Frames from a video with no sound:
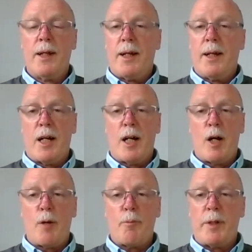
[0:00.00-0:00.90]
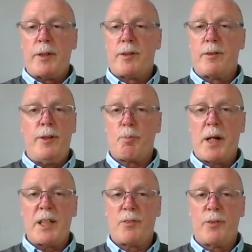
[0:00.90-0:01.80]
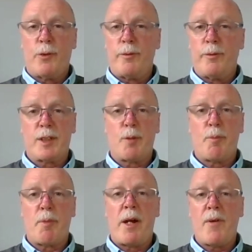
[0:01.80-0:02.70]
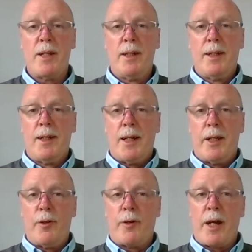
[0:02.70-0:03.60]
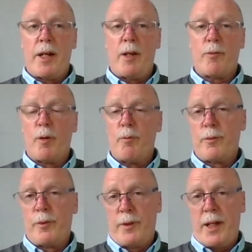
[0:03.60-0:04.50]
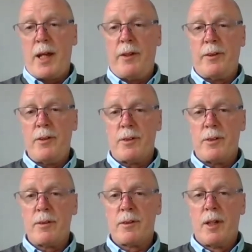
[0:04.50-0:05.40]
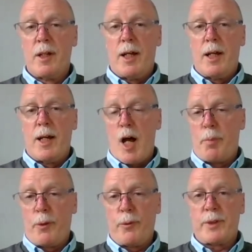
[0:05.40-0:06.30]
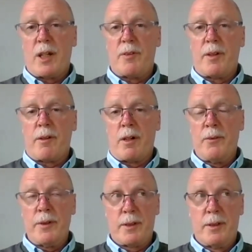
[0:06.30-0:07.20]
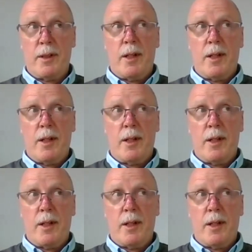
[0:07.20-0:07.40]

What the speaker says: It's new space for just about everyone, and not only for the end users, but also for the growers.